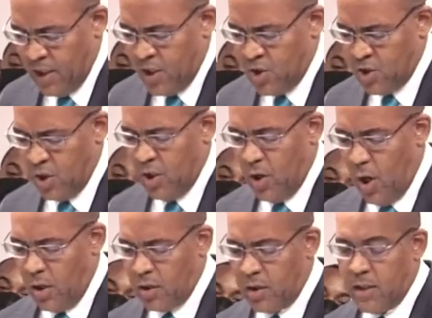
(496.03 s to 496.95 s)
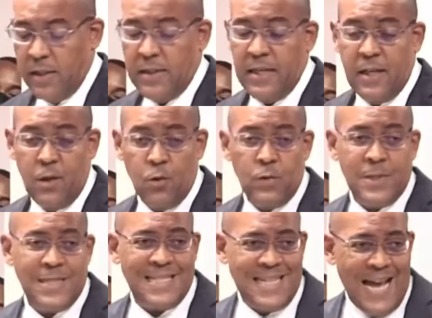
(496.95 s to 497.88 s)
should not continue
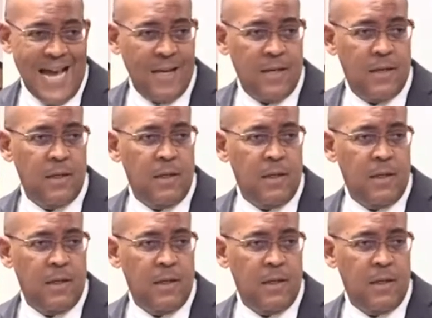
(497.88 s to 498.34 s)
to stand.